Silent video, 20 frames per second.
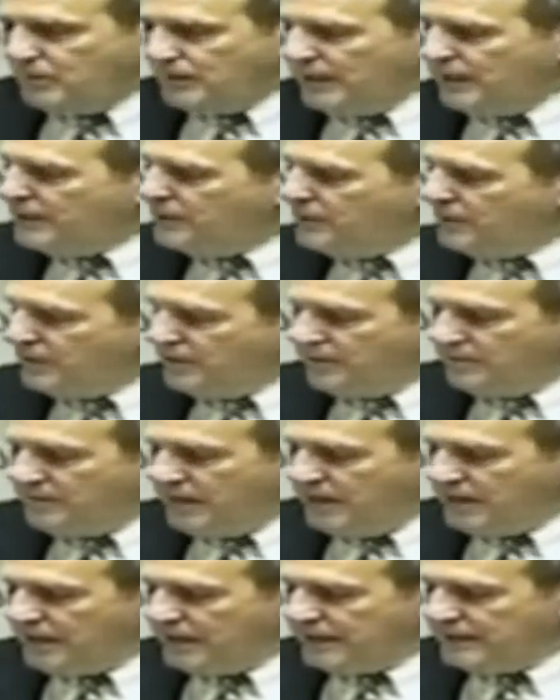When anyone in
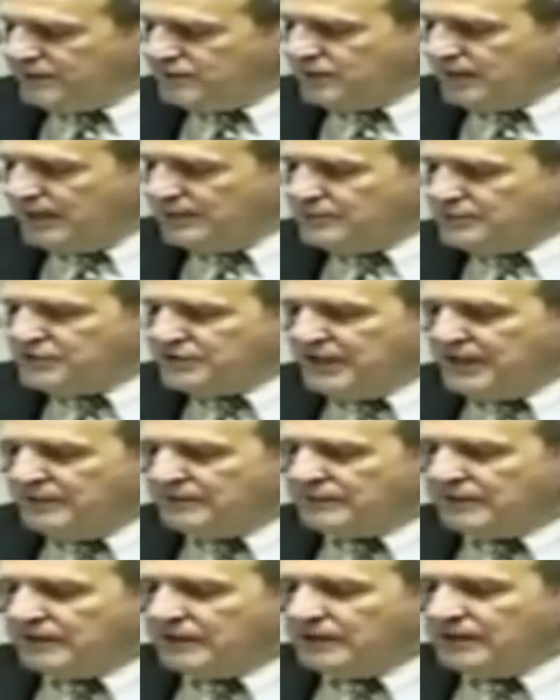America tried to
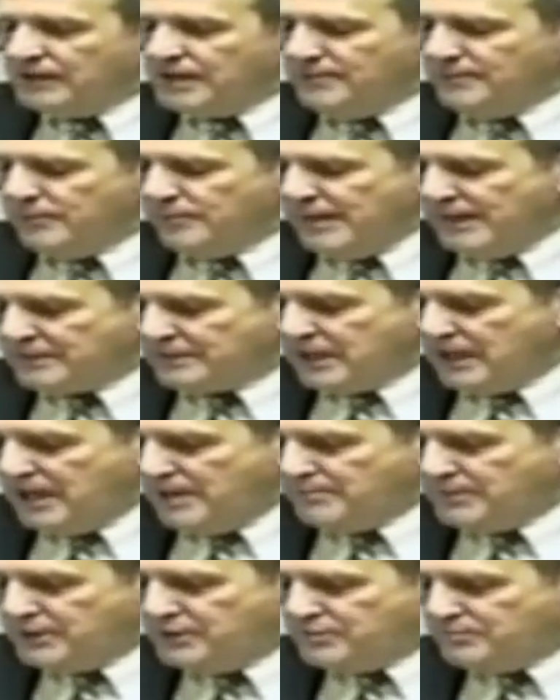sound an alarm about
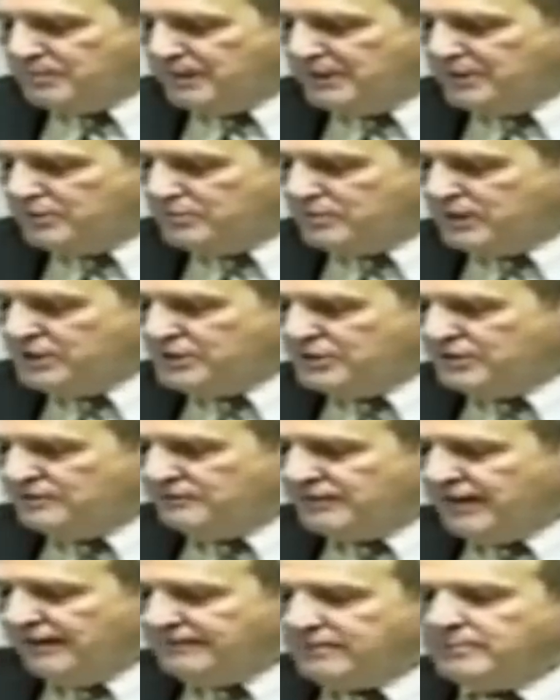communist penetration
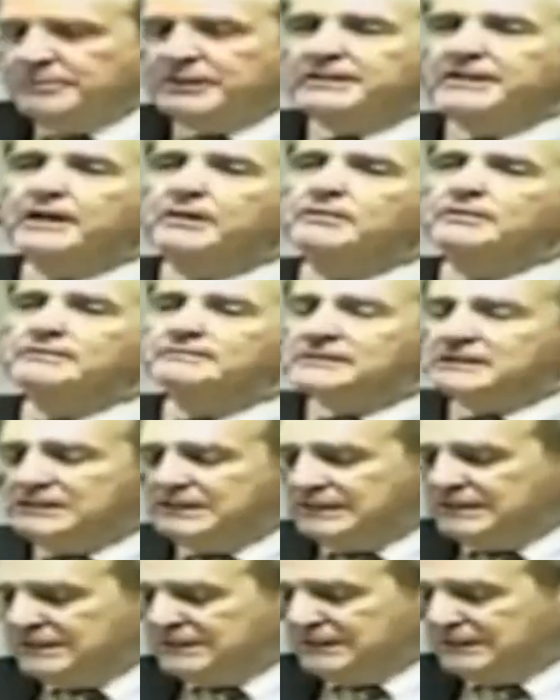of government, however,
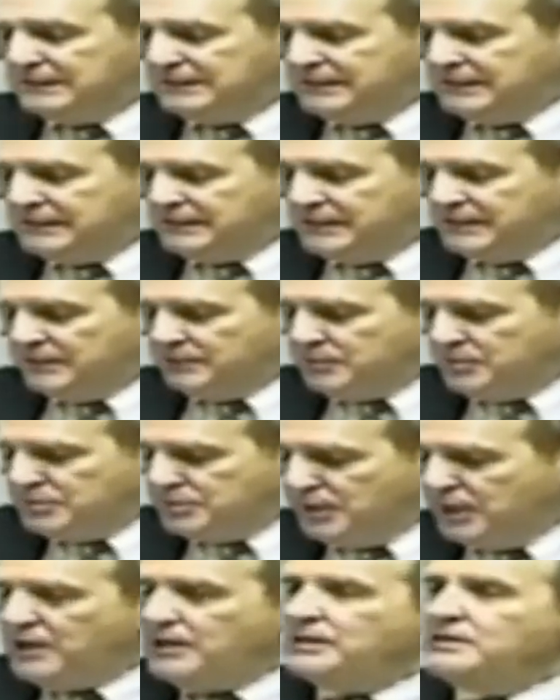it
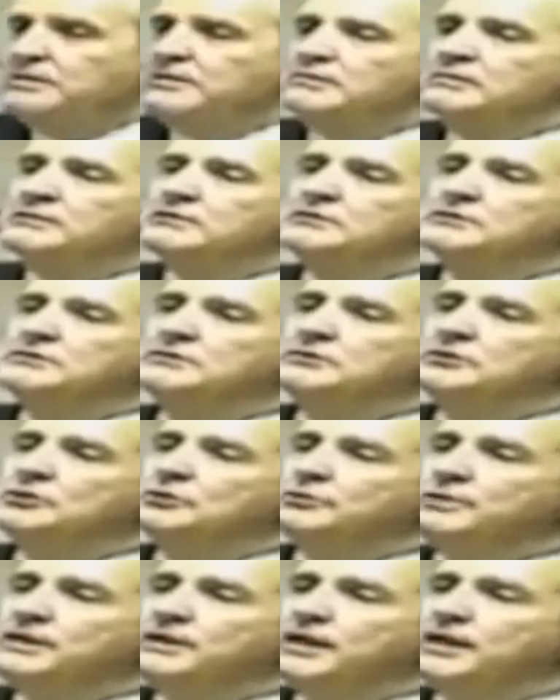was he
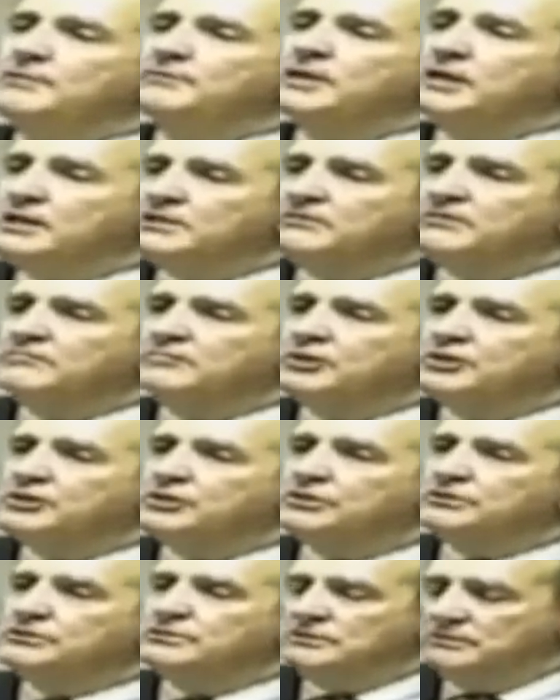who became
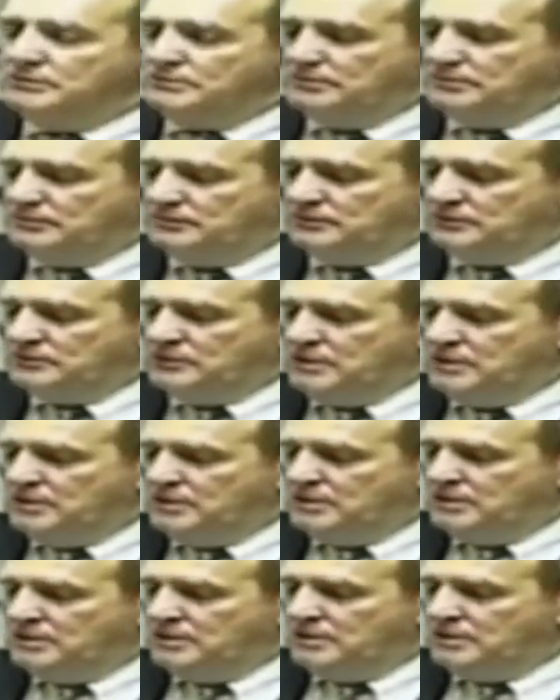controversial.
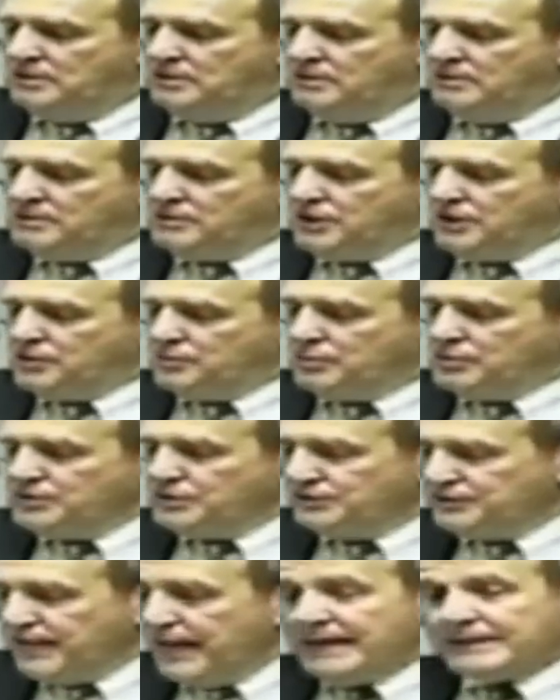Such
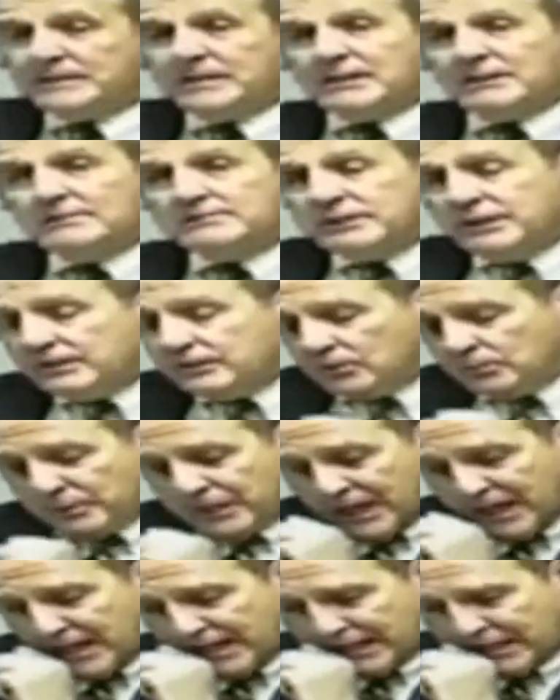was the tactic of the
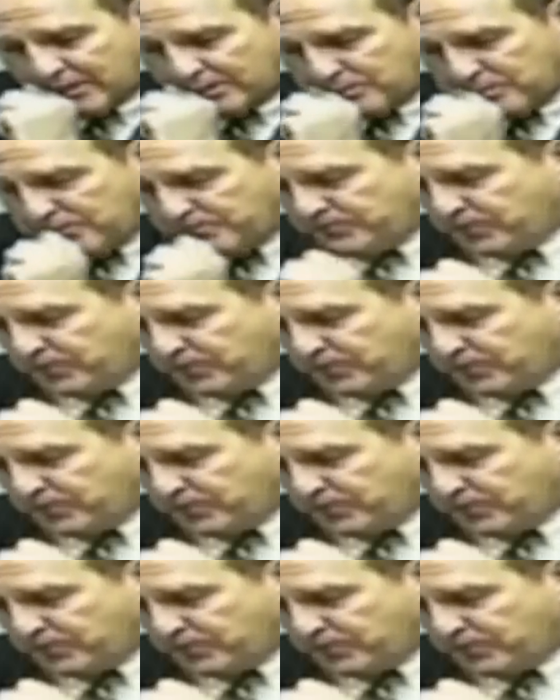Illuminati,